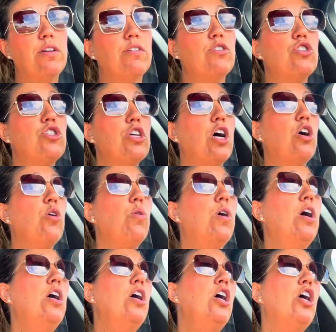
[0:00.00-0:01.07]
So,
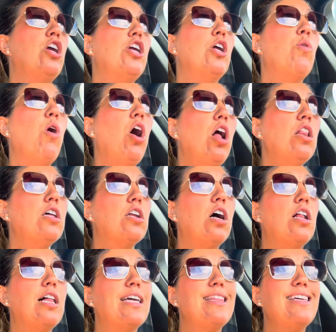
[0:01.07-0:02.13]
you know, all in
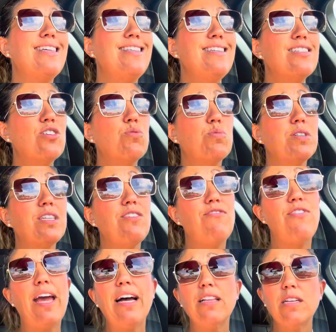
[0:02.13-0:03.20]
all, I think these are really
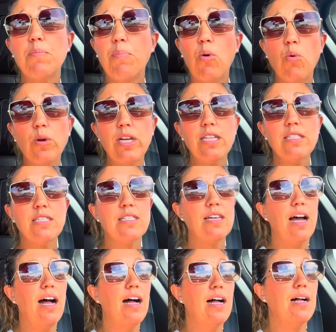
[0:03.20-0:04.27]
valid points.
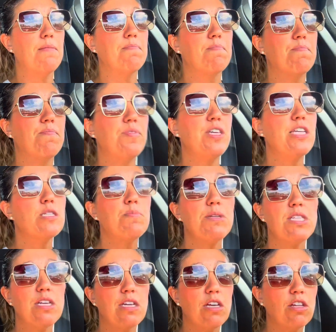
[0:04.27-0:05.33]
These
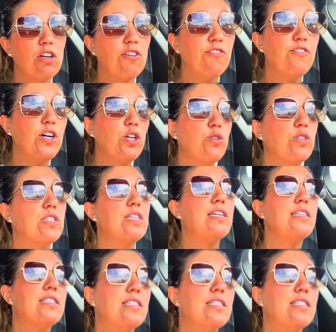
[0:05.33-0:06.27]
particular folks, they